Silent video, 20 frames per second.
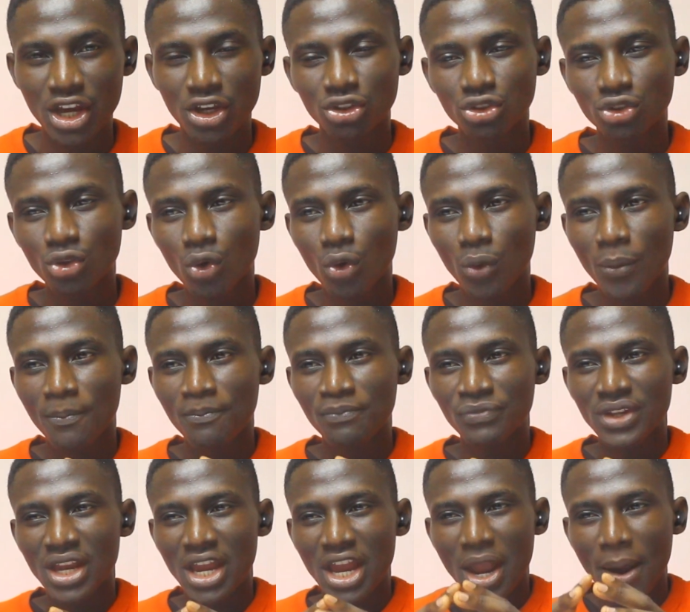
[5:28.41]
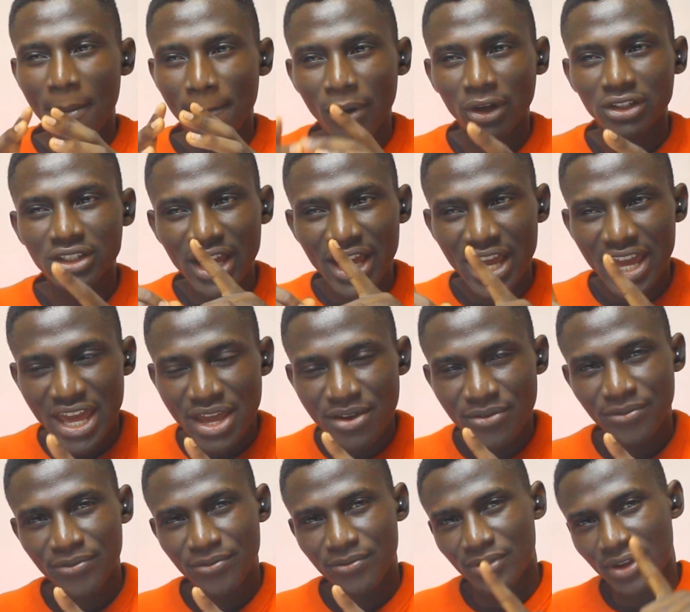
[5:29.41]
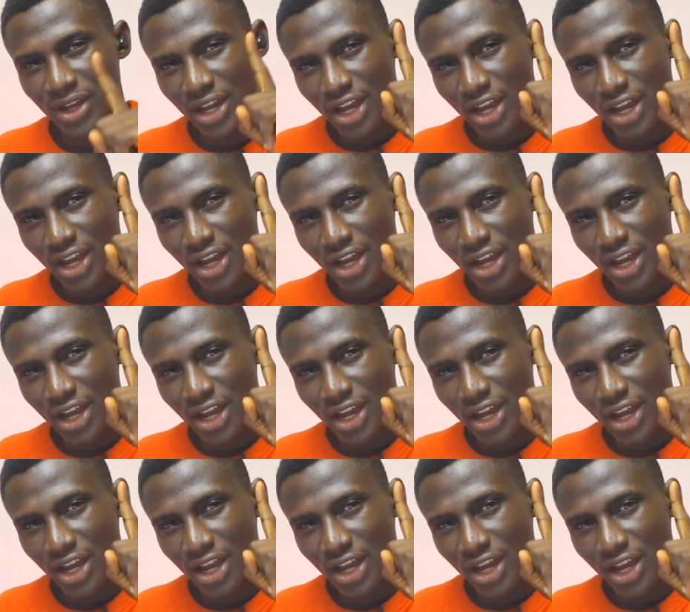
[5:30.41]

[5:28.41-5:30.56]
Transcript: So, but if